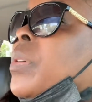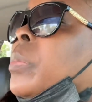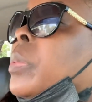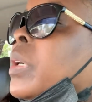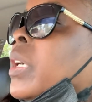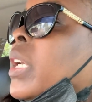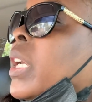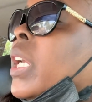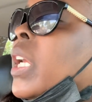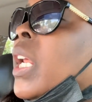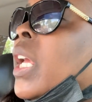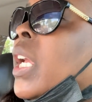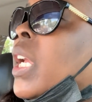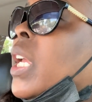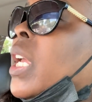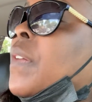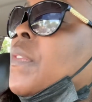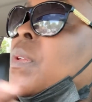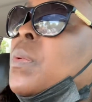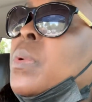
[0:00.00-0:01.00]
but it ain't
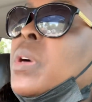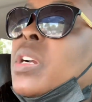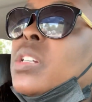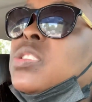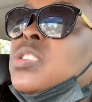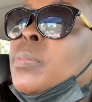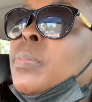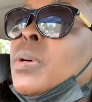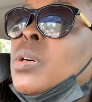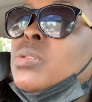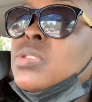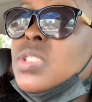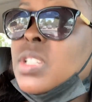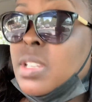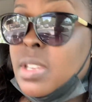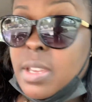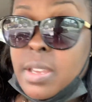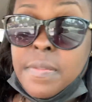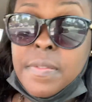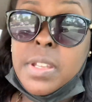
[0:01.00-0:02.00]
giving what it's supposed to
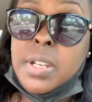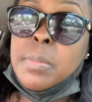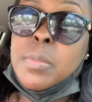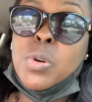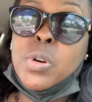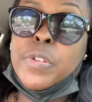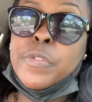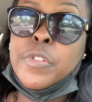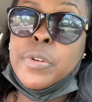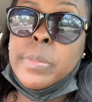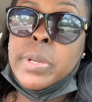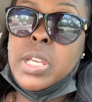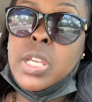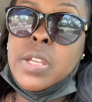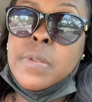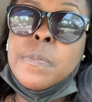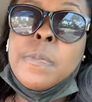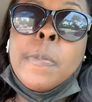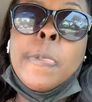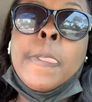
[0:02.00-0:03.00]
give anymore for
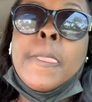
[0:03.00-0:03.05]
me.